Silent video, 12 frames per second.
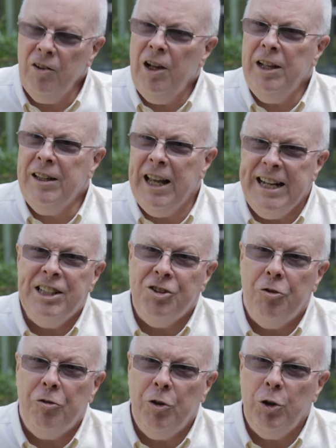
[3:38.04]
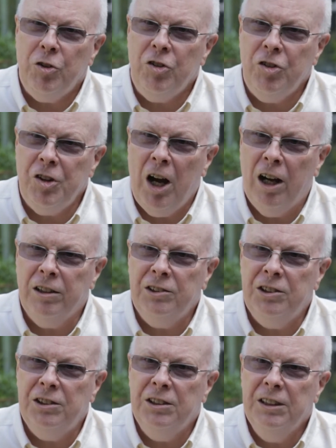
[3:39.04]
it is a first
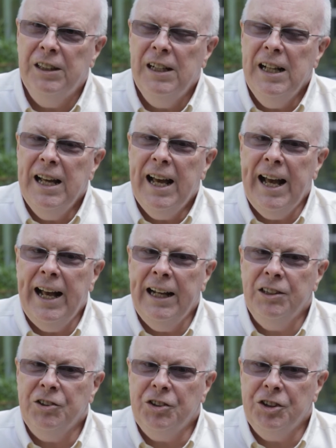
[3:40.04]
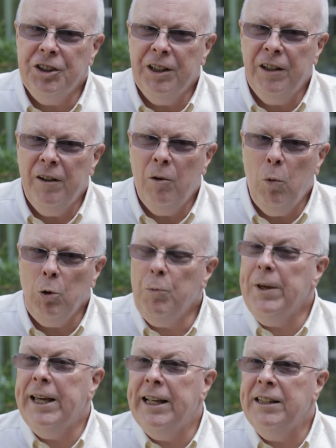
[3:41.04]
start, and what
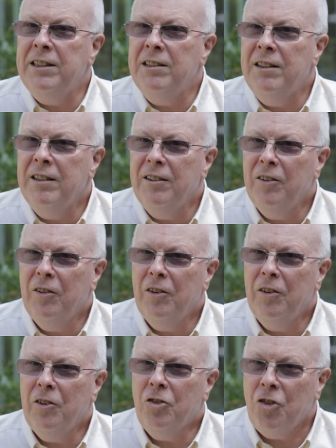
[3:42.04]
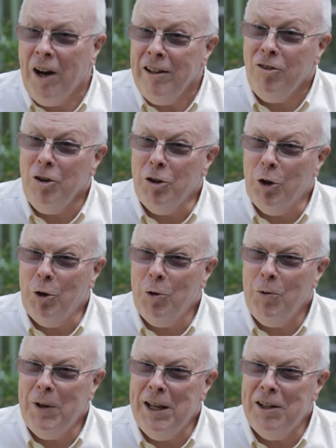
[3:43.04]
we can try to
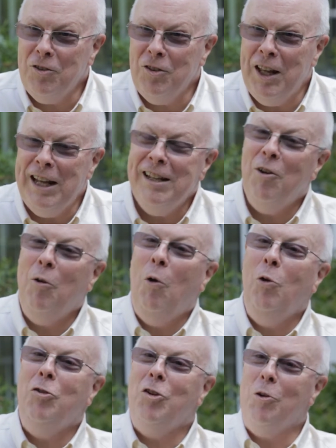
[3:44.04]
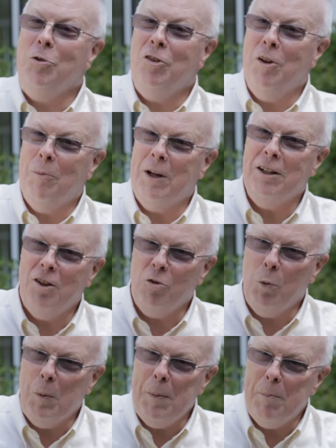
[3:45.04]
do is then also see whether
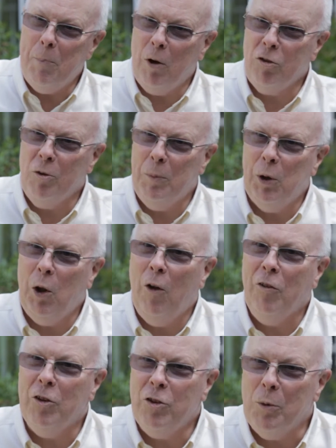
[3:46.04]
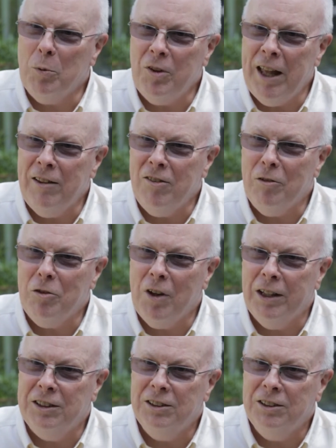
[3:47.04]
this would be possible on the substantive side.